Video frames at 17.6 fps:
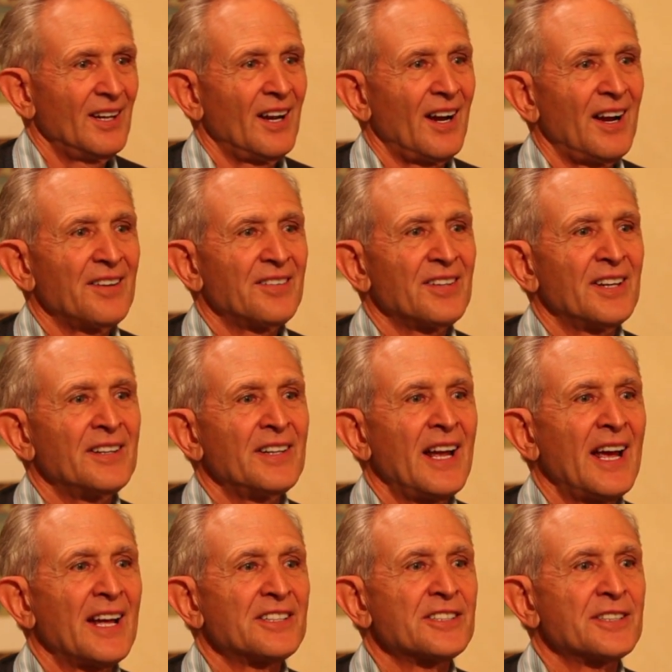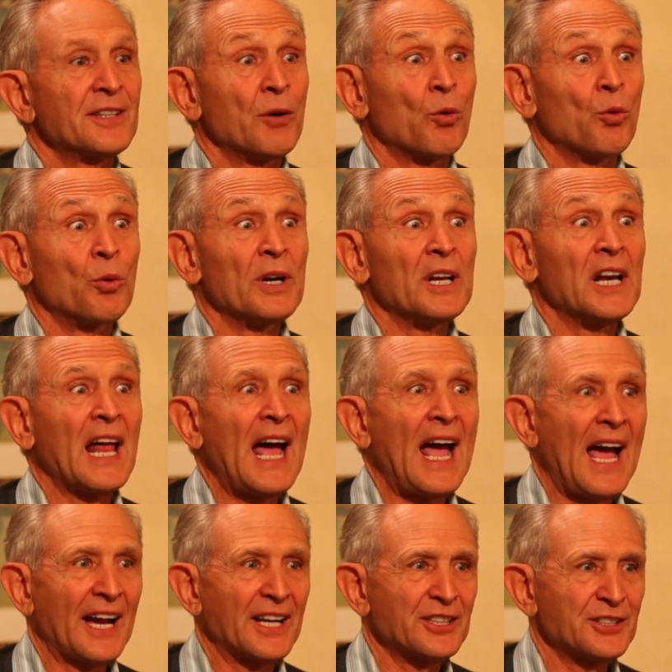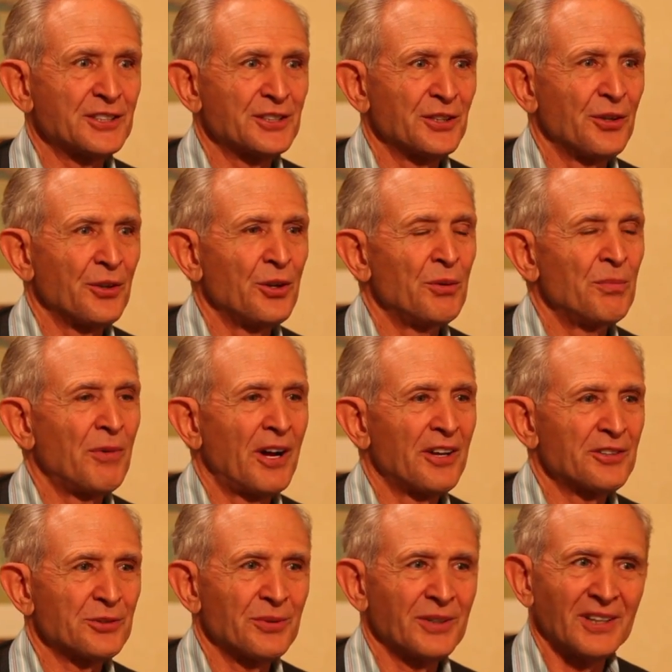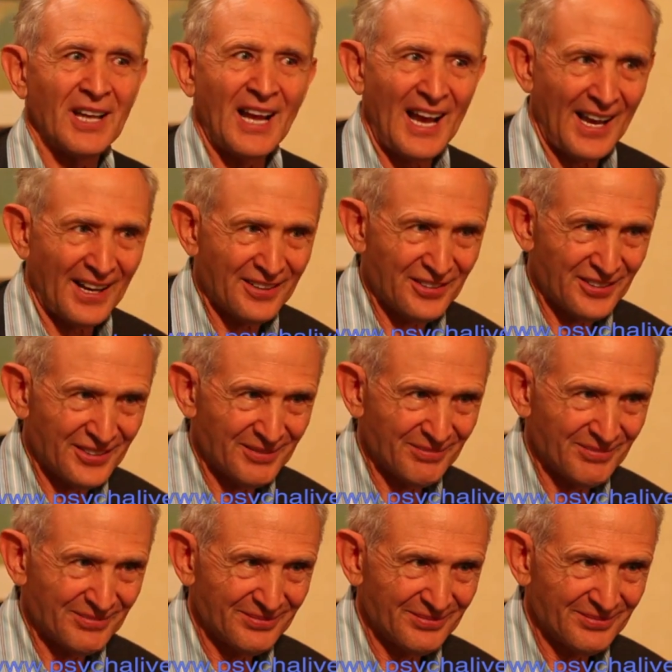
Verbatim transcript: I said, Nancy, relax. You must relax.